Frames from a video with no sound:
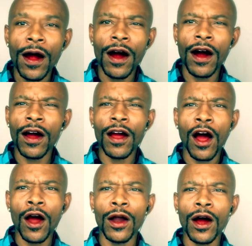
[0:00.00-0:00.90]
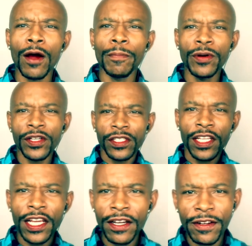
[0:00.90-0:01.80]
are pushed
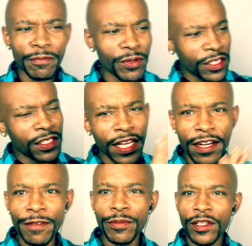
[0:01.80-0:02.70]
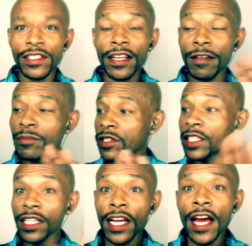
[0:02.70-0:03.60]
here and pushed there and pushed there and pushed
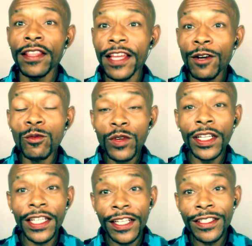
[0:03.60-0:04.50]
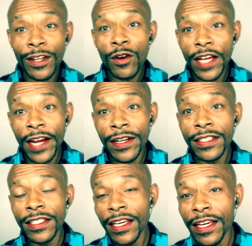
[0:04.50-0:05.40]
here, there really is no
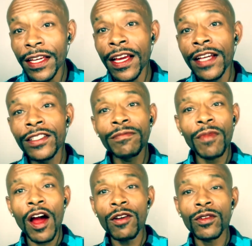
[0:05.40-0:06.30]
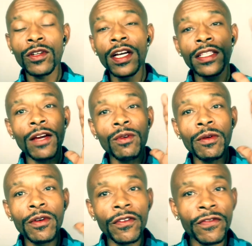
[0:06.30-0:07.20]
guarantee tomorrow that we
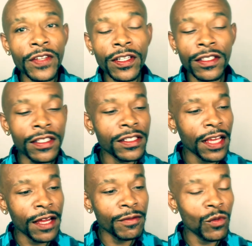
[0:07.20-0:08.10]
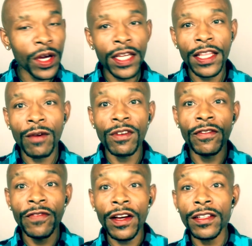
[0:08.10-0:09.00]
will feel the same way that we
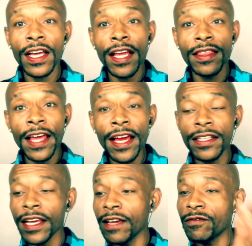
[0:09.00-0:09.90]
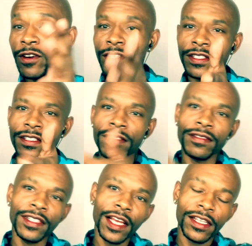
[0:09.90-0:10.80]
felt that day versus
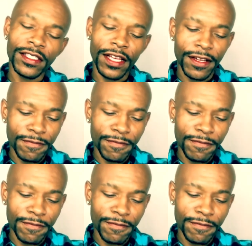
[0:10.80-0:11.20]
the next day.